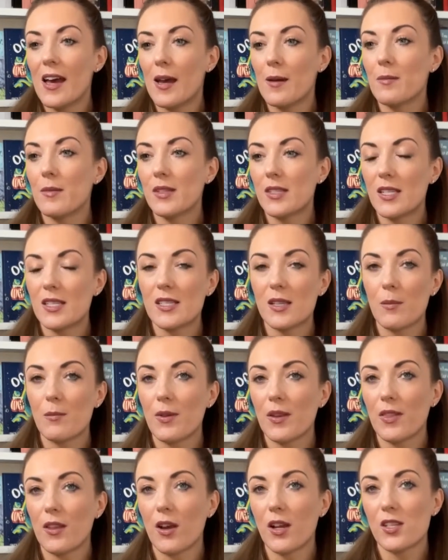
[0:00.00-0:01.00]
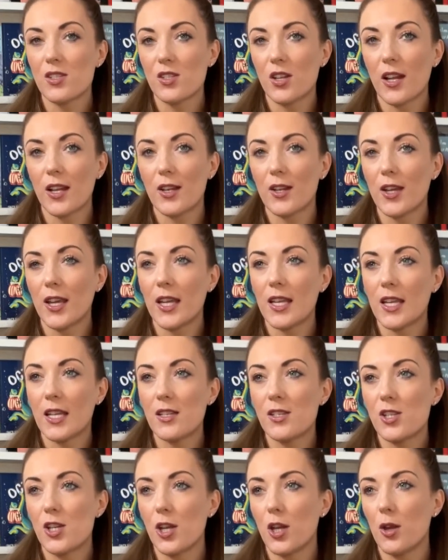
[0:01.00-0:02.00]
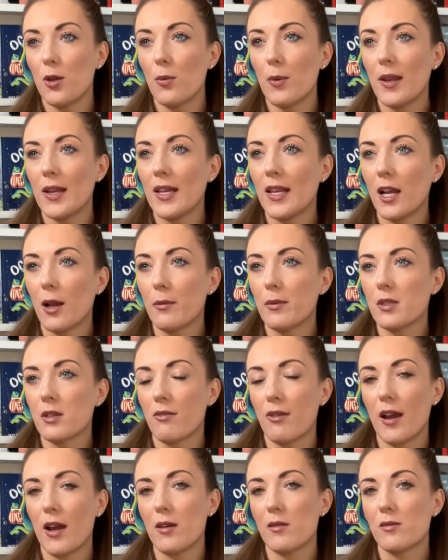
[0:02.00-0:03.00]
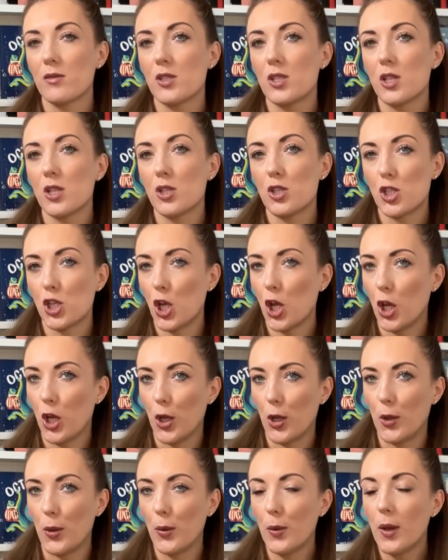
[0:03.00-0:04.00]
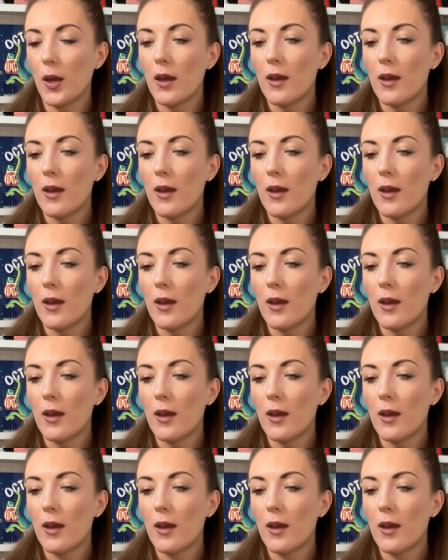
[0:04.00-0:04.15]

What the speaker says: This is something that I started looking into when Leo was around 2,